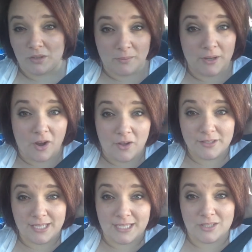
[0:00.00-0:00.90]
what all's
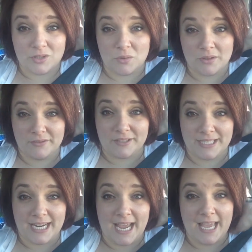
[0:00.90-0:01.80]
in store for
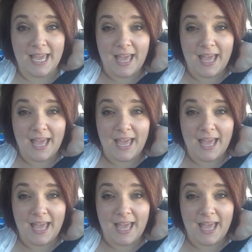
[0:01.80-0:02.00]
today.